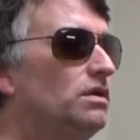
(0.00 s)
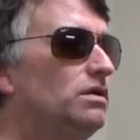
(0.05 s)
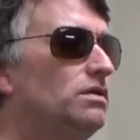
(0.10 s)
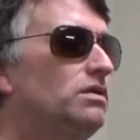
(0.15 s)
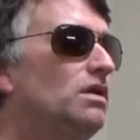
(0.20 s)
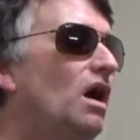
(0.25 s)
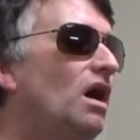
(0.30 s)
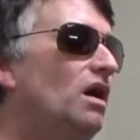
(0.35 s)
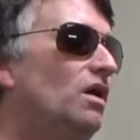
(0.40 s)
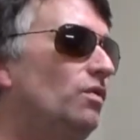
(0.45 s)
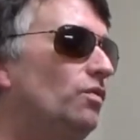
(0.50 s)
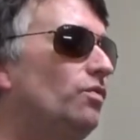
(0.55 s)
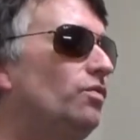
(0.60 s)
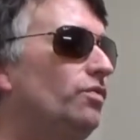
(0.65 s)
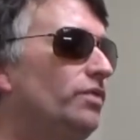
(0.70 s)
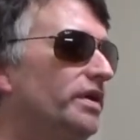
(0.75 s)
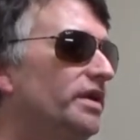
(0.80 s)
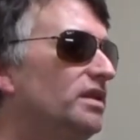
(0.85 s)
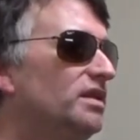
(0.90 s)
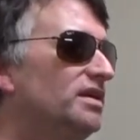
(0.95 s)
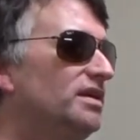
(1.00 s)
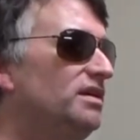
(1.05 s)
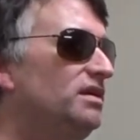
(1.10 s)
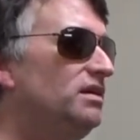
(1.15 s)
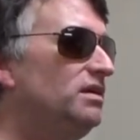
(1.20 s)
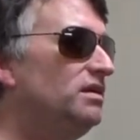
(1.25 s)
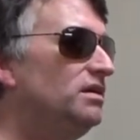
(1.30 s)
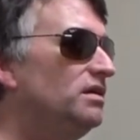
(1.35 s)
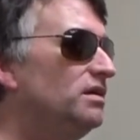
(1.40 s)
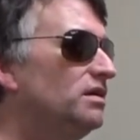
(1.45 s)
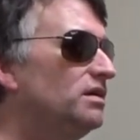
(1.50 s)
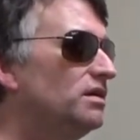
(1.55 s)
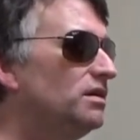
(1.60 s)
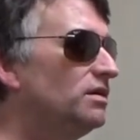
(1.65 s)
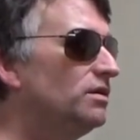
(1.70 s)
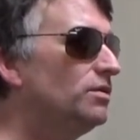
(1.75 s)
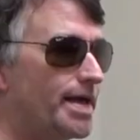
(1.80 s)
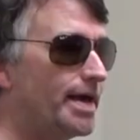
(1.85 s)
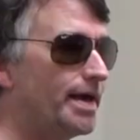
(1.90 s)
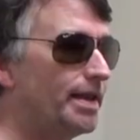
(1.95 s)
Not really,
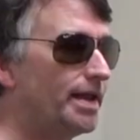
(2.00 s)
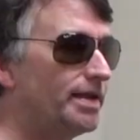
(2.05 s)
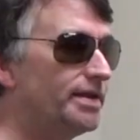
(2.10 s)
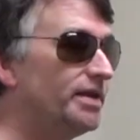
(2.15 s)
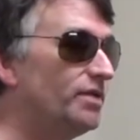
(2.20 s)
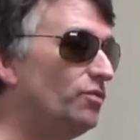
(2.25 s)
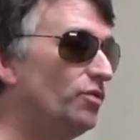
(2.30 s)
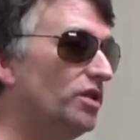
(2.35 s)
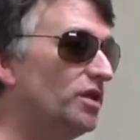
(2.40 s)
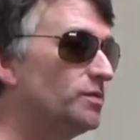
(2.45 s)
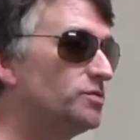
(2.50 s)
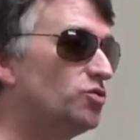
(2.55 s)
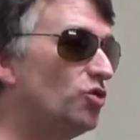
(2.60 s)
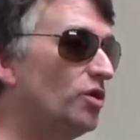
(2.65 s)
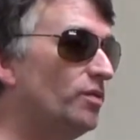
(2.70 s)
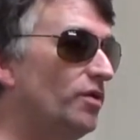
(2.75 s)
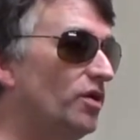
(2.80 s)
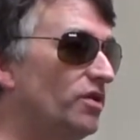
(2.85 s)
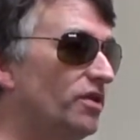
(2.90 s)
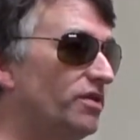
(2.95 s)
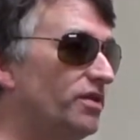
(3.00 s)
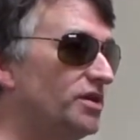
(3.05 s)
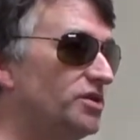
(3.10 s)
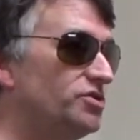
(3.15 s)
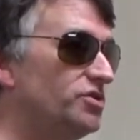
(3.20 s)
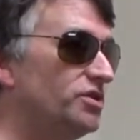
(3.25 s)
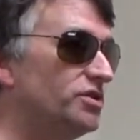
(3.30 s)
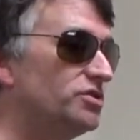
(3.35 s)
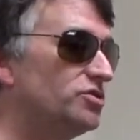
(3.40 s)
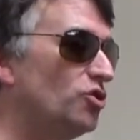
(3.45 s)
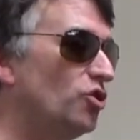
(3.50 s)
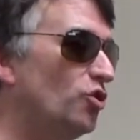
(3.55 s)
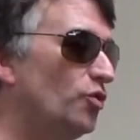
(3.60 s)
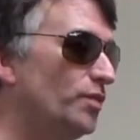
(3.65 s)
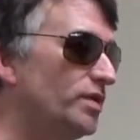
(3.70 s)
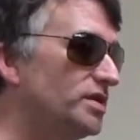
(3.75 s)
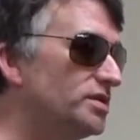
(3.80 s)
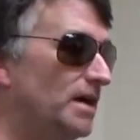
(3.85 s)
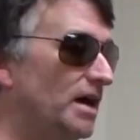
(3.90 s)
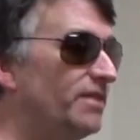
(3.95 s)
and I didn't really absorb all the things you just told
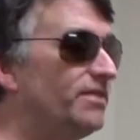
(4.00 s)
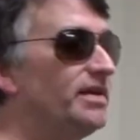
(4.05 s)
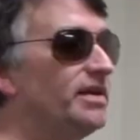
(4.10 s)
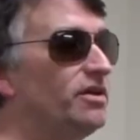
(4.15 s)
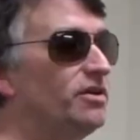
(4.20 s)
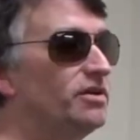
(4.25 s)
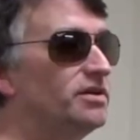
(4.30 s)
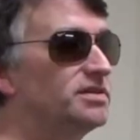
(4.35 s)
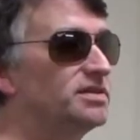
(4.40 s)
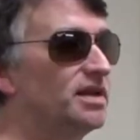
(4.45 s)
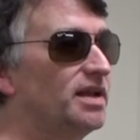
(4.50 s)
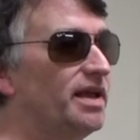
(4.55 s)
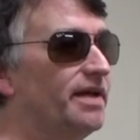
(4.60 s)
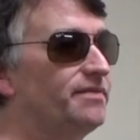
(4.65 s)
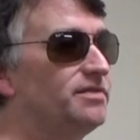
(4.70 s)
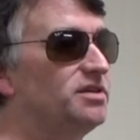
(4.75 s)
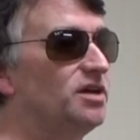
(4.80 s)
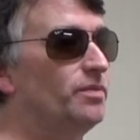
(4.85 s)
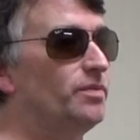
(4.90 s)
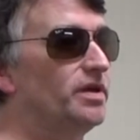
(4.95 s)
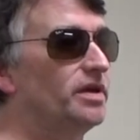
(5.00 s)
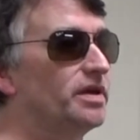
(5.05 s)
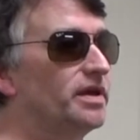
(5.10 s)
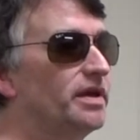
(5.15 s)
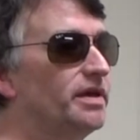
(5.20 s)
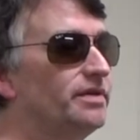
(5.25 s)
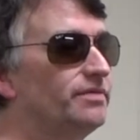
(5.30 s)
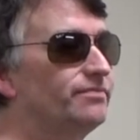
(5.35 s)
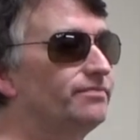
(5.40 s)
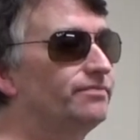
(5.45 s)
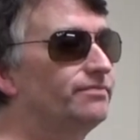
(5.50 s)
me. I think you're just going to have to tell me again.